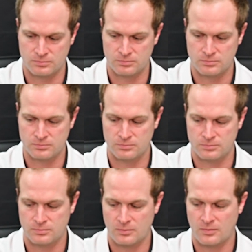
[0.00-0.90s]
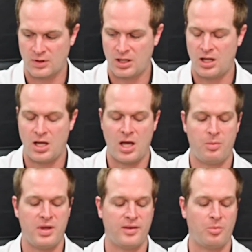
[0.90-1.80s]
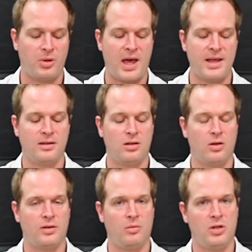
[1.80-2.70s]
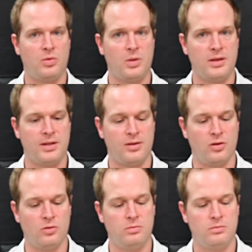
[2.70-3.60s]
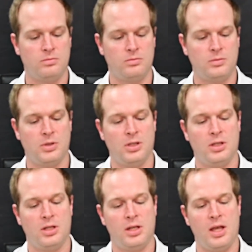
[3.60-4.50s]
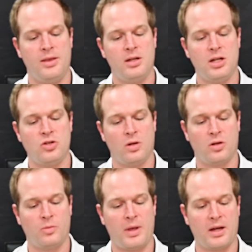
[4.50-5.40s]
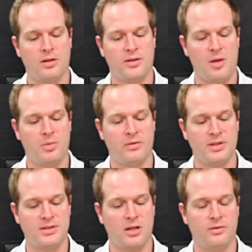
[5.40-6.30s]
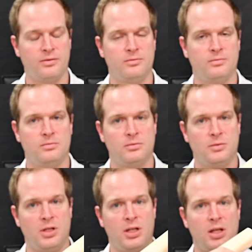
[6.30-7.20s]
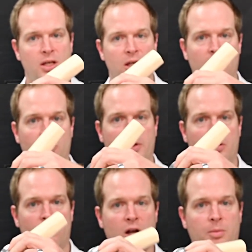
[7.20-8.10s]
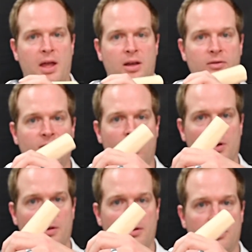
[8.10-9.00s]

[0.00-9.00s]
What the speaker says: A piece of plastic goes in between the two, and the knee joint goes back on top of itself. It will then rock back and forth.